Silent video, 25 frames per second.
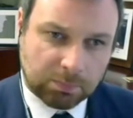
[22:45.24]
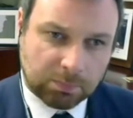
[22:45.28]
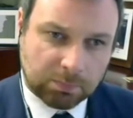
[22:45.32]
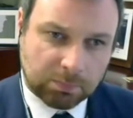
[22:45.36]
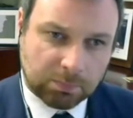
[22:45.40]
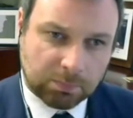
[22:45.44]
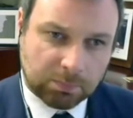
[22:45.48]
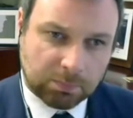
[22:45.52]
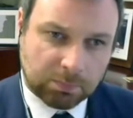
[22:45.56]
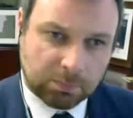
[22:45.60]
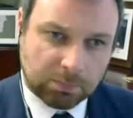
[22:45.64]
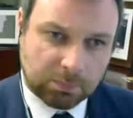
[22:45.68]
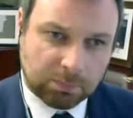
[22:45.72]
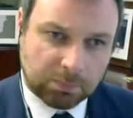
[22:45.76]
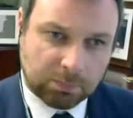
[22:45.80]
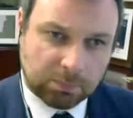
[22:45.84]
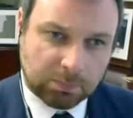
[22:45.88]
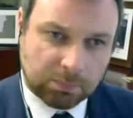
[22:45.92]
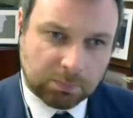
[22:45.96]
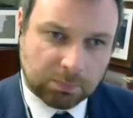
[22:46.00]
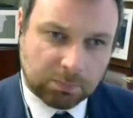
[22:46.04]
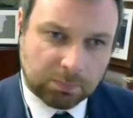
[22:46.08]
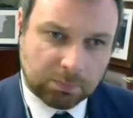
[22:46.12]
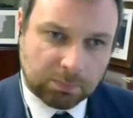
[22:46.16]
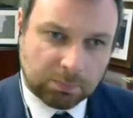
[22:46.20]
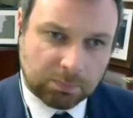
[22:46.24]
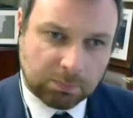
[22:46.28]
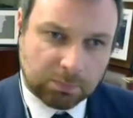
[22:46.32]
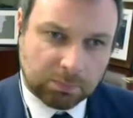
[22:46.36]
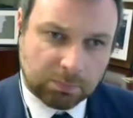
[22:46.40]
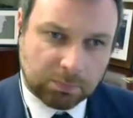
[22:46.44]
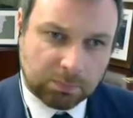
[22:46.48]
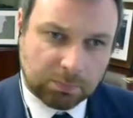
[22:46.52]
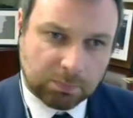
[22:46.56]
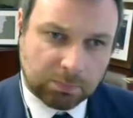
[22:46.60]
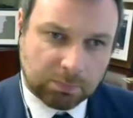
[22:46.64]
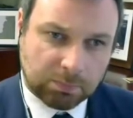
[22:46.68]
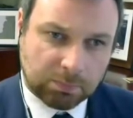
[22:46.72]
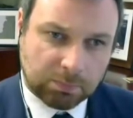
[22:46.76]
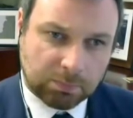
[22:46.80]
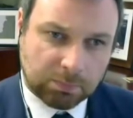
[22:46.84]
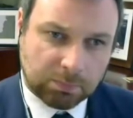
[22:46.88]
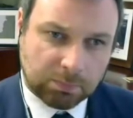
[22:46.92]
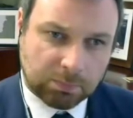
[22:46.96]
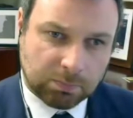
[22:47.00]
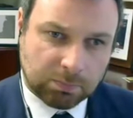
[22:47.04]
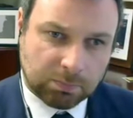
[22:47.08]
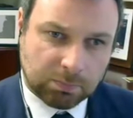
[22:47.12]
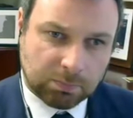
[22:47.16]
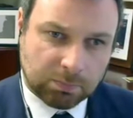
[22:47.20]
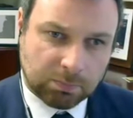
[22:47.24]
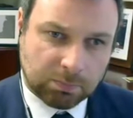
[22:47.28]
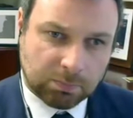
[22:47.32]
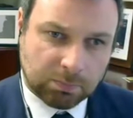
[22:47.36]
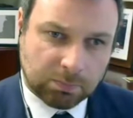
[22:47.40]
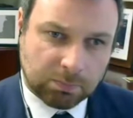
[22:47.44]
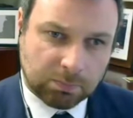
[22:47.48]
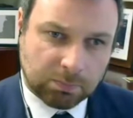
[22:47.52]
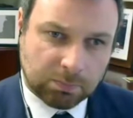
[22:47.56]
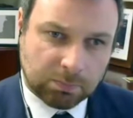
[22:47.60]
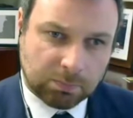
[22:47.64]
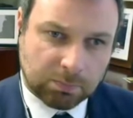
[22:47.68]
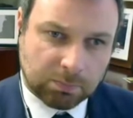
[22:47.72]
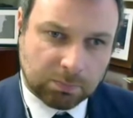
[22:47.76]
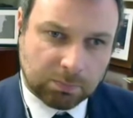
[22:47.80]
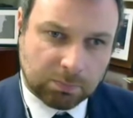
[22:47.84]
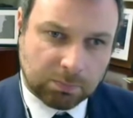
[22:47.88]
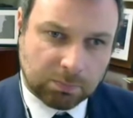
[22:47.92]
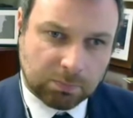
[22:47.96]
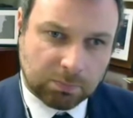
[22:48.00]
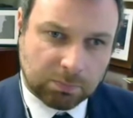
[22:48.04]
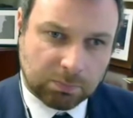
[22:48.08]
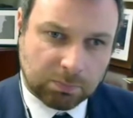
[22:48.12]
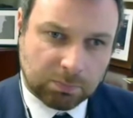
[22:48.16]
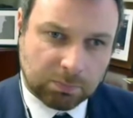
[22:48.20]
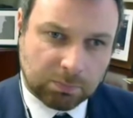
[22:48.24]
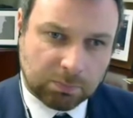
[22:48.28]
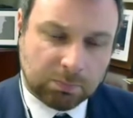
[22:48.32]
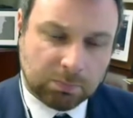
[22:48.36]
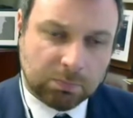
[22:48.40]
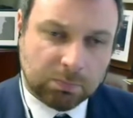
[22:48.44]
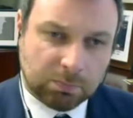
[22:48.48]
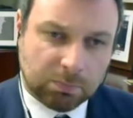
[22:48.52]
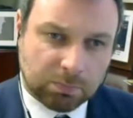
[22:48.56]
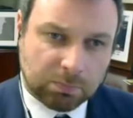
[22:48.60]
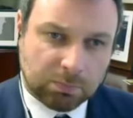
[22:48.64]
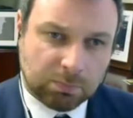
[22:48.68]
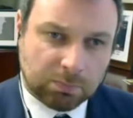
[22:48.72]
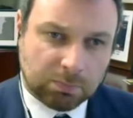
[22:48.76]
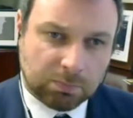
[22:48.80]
(not speaking)